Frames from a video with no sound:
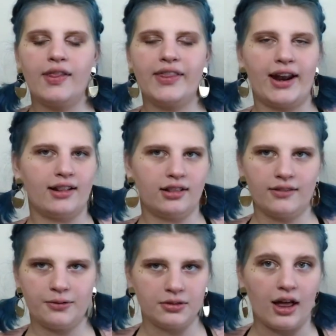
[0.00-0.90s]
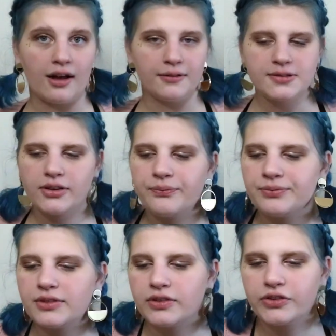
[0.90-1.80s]
that I loved.
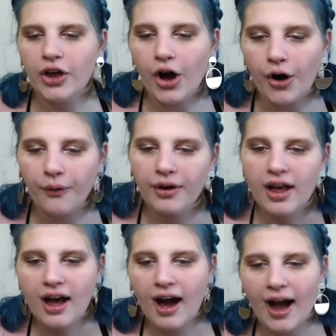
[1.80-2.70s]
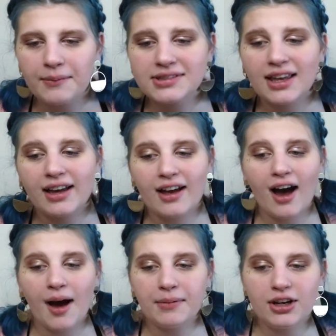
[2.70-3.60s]
So I was like,
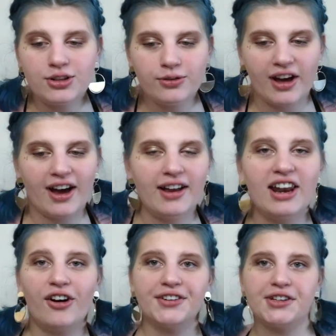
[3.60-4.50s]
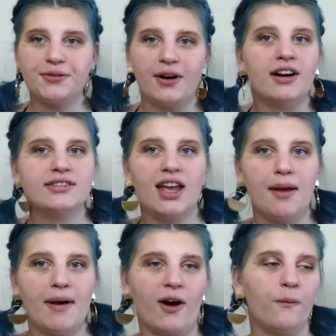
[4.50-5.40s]
I'm gonna do that, and Arctic Fox
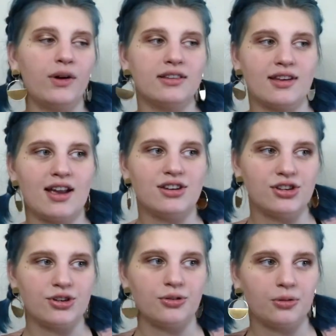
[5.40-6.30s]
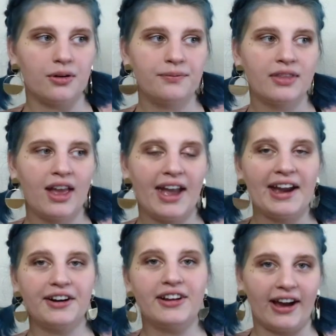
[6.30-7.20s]
came out with a new
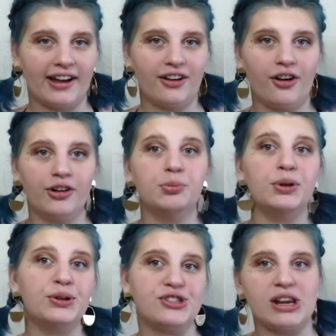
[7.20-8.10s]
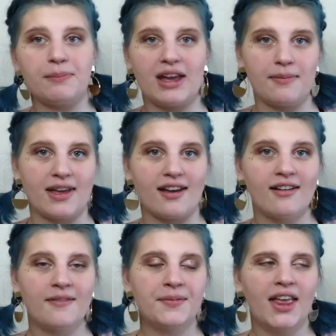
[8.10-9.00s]
hair dye called Blue Jean Baby.
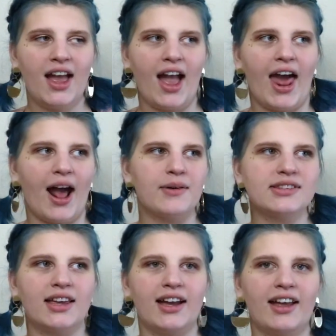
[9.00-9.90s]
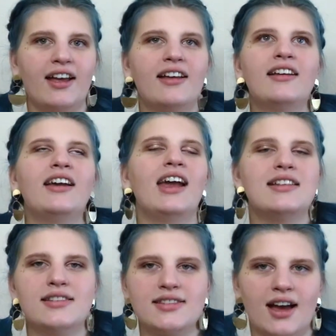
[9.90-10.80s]
And I was like,
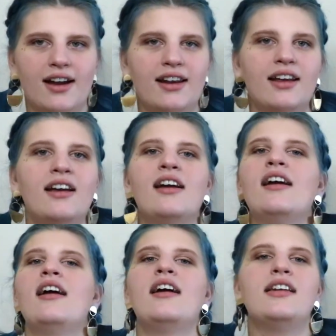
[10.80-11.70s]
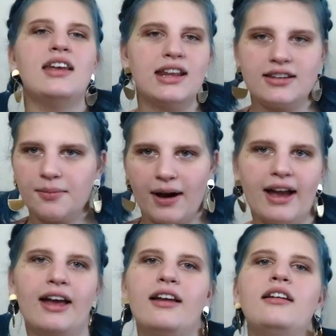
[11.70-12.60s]
it's a sign, need to buy
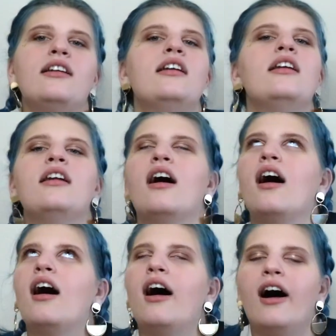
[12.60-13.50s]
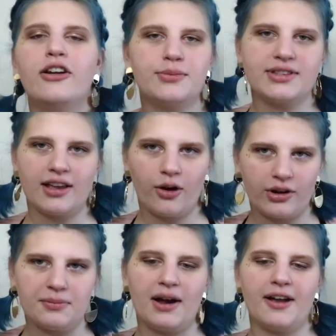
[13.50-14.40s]
it, 100%
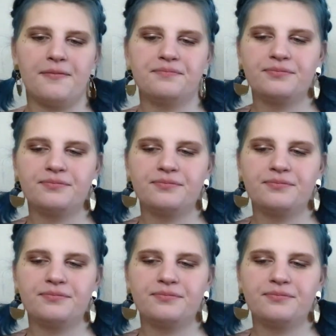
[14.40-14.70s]
going to buy it.